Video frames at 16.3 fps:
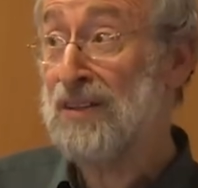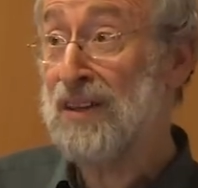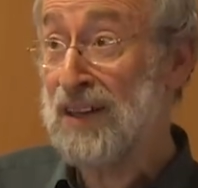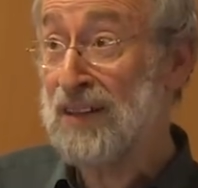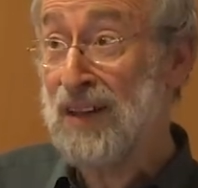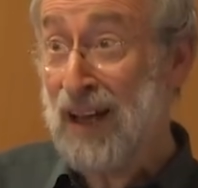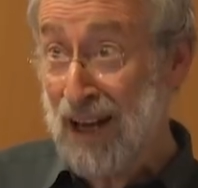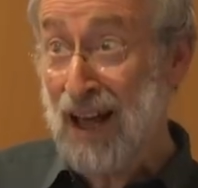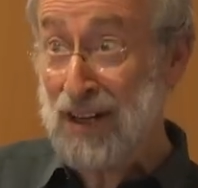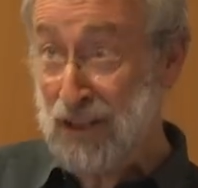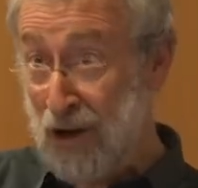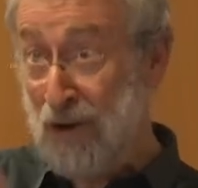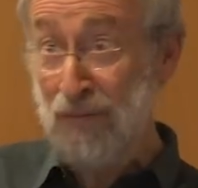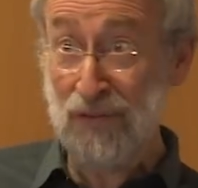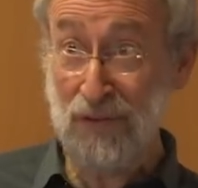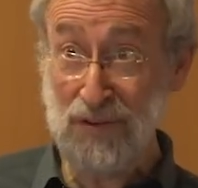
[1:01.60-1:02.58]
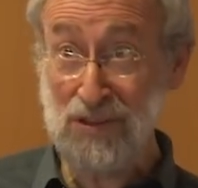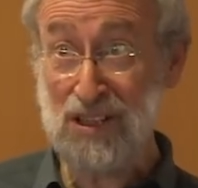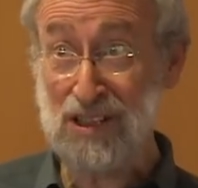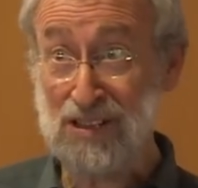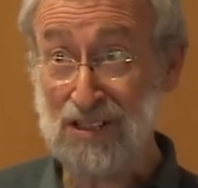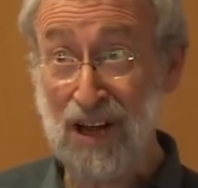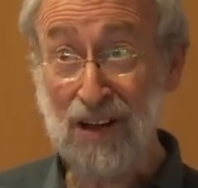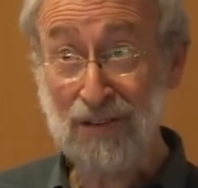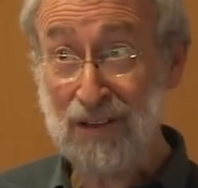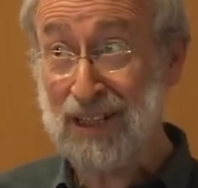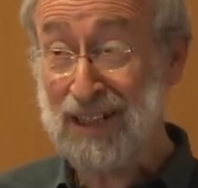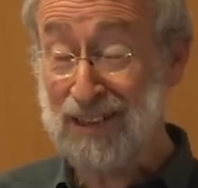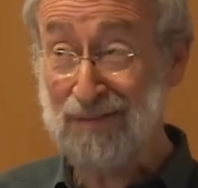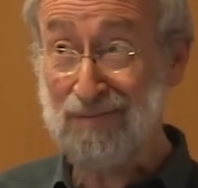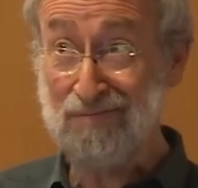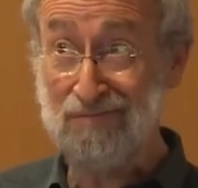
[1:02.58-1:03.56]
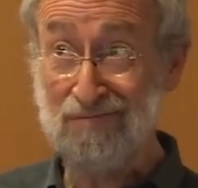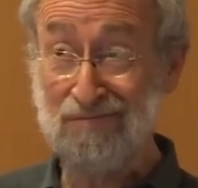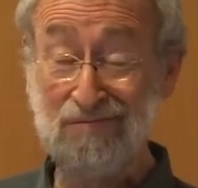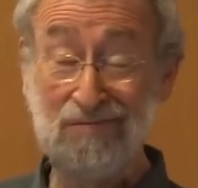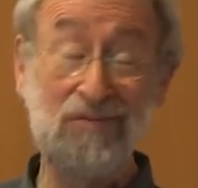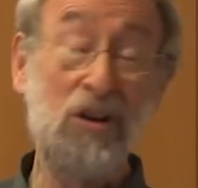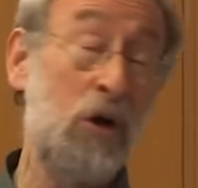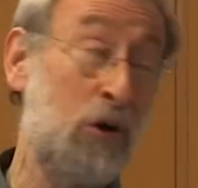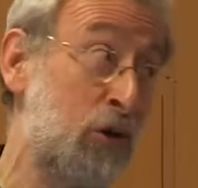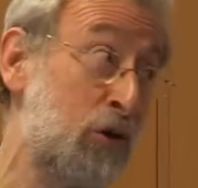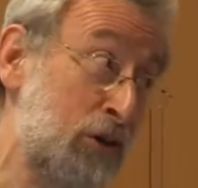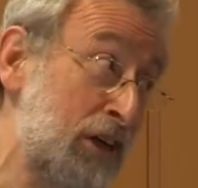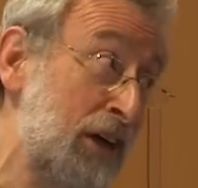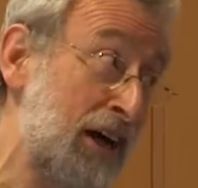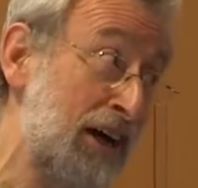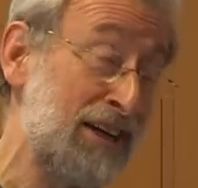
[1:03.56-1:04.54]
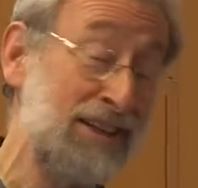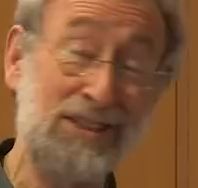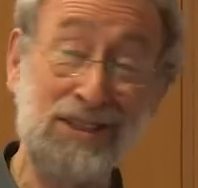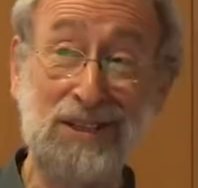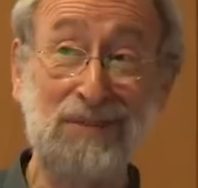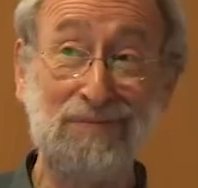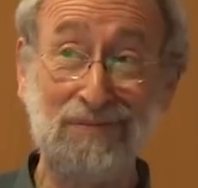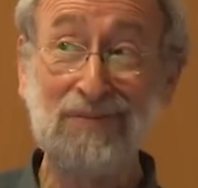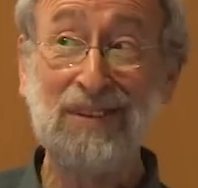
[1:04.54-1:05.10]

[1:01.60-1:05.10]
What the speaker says: thing. They're like conferences, only not organized.